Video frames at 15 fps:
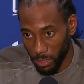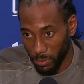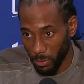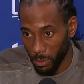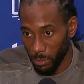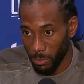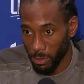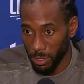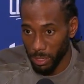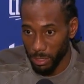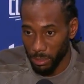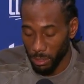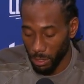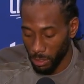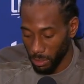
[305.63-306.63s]
That's 4
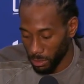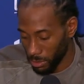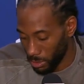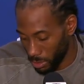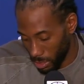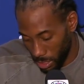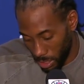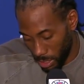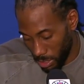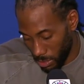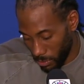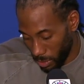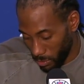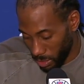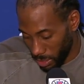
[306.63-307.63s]
points. So
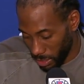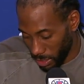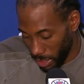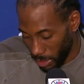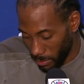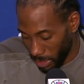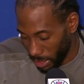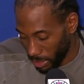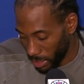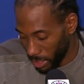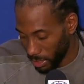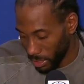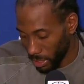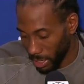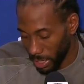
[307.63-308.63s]
we won this game by
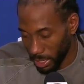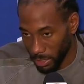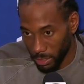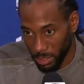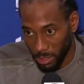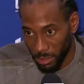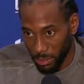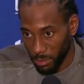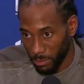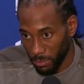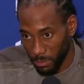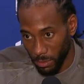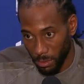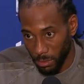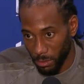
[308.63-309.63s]
six tonight.
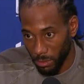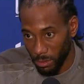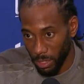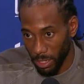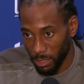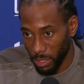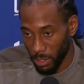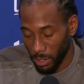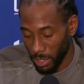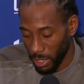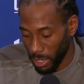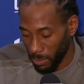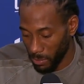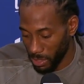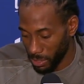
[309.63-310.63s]
That's how the
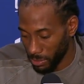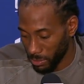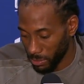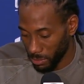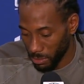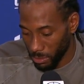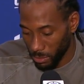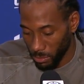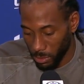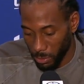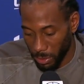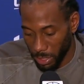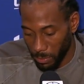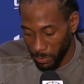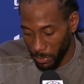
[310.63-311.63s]
game is. Your
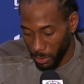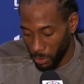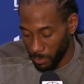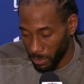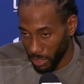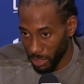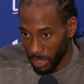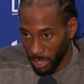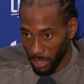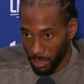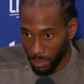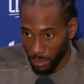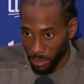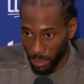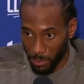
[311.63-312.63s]
three little
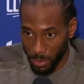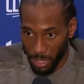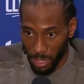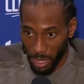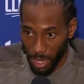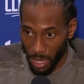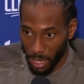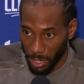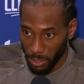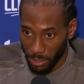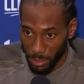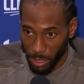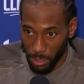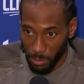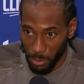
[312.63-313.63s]
mistakes could be 9
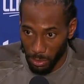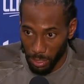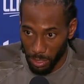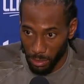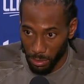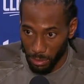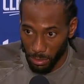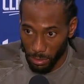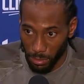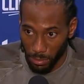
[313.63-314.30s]
or 6 points.